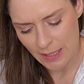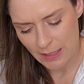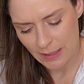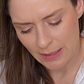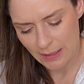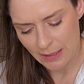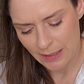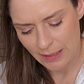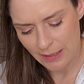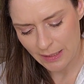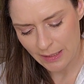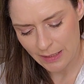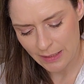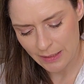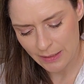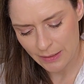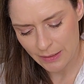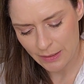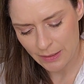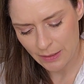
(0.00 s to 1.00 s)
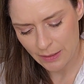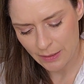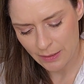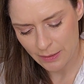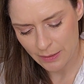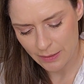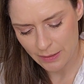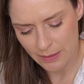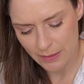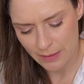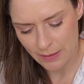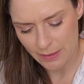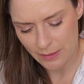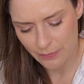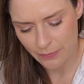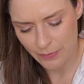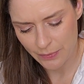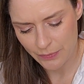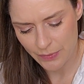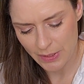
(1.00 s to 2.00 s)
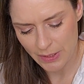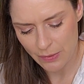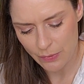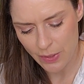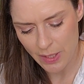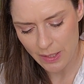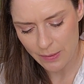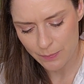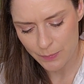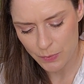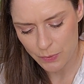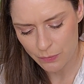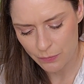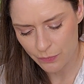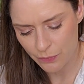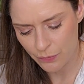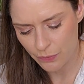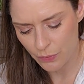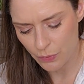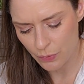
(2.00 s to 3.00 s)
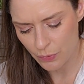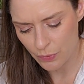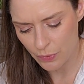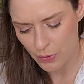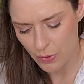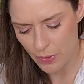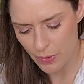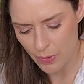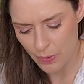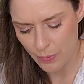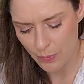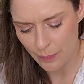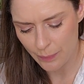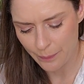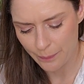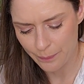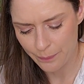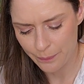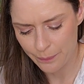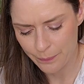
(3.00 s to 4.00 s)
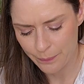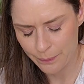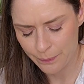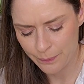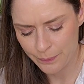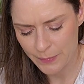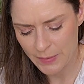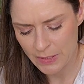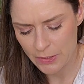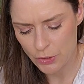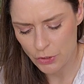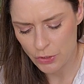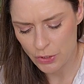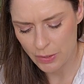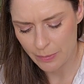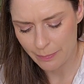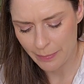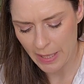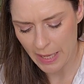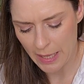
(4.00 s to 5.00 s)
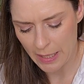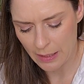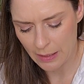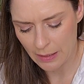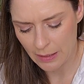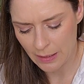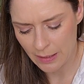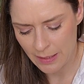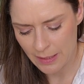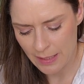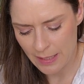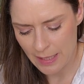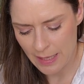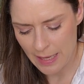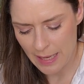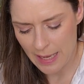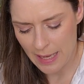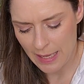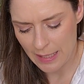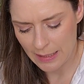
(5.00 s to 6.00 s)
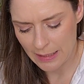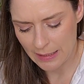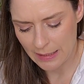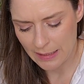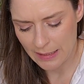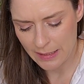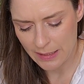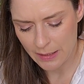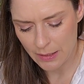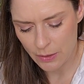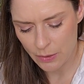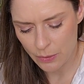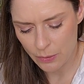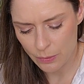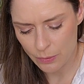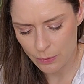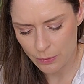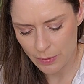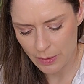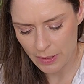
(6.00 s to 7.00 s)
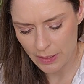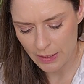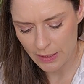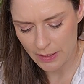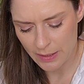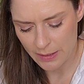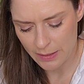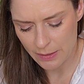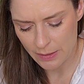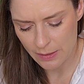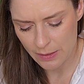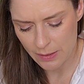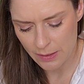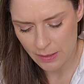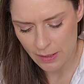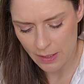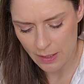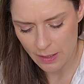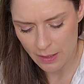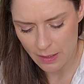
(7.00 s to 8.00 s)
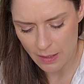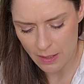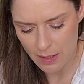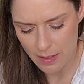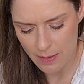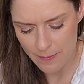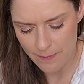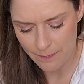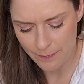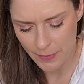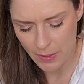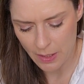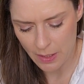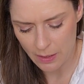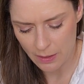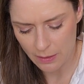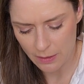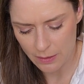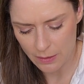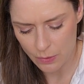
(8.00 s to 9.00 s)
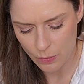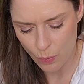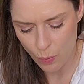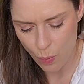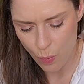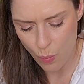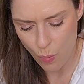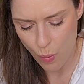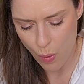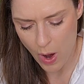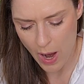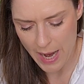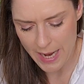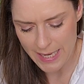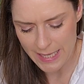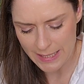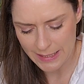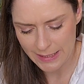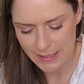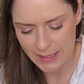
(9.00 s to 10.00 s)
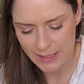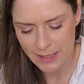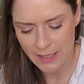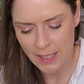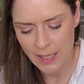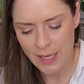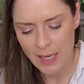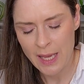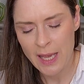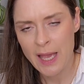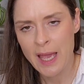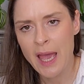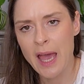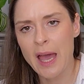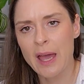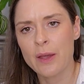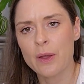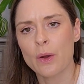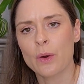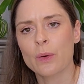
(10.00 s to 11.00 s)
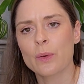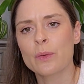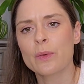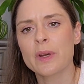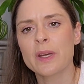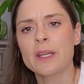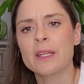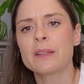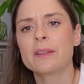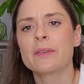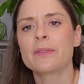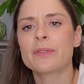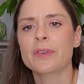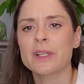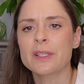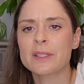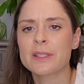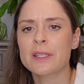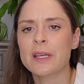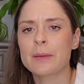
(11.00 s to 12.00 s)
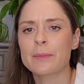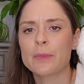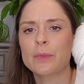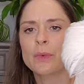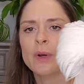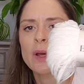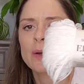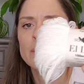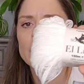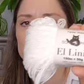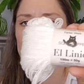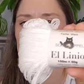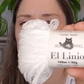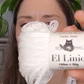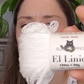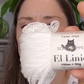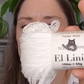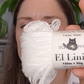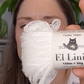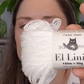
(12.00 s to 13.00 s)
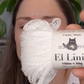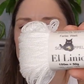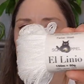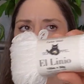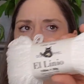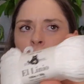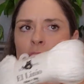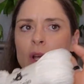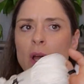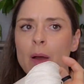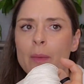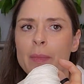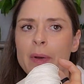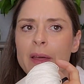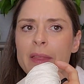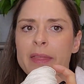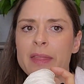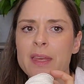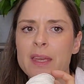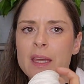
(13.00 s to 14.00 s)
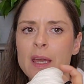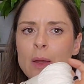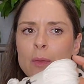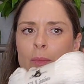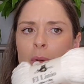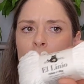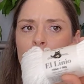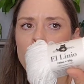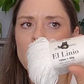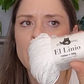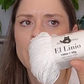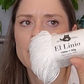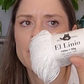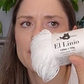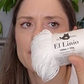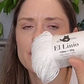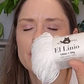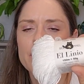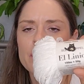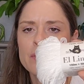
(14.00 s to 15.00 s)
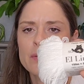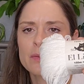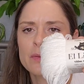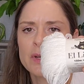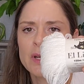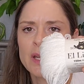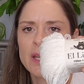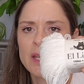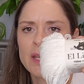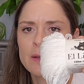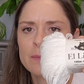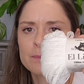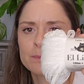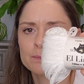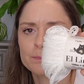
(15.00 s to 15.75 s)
linen. This is 50 grams from Chappelle El Niño. It is color white. The first time around I visited this shop, I think I bought 3,